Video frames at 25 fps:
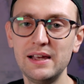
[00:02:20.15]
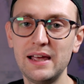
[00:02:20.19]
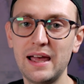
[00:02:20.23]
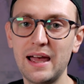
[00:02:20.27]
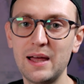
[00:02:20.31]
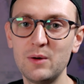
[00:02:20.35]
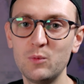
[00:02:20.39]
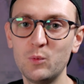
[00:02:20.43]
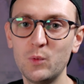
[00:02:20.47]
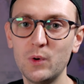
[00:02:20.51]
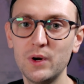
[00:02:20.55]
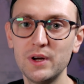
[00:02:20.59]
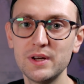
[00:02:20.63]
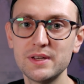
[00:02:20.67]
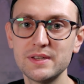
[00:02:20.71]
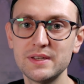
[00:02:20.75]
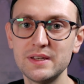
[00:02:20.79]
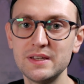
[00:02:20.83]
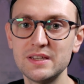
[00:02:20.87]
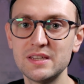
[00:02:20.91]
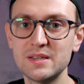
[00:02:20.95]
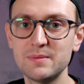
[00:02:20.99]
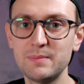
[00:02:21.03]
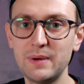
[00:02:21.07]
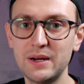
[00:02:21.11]
and works
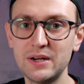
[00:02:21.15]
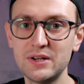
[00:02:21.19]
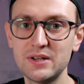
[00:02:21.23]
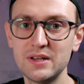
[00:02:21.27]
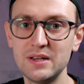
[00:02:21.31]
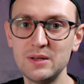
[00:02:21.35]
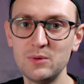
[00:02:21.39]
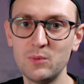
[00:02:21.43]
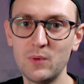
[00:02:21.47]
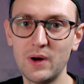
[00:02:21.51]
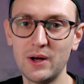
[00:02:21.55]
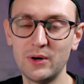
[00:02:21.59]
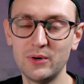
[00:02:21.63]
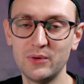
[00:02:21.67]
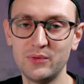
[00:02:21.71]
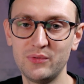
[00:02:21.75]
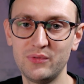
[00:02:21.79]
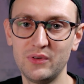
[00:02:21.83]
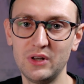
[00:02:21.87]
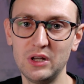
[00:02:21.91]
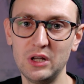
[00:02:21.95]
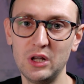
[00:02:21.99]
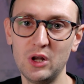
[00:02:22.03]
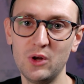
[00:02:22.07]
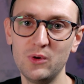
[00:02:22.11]
especially well
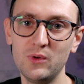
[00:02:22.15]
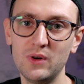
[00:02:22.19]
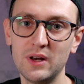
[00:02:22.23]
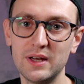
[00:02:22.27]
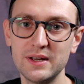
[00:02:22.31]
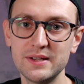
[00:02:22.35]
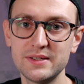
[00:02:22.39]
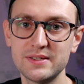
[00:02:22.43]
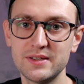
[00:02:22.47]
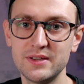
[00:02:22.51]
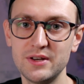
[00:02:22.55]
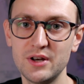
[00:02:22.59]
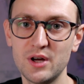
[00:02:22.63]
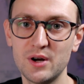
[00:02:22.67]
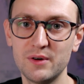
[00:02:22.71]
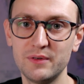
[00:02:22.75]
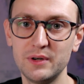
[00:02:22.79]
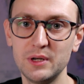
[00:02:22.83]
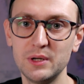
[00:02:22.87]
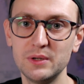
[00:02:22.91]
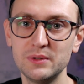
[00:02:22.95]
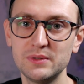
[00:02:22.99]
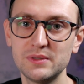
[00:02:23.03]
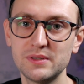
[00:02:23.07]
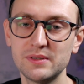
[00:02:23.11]
for low light
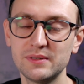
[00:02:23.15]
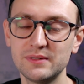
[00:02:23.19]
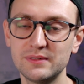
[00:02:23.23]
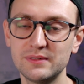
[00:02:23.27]
scenarios.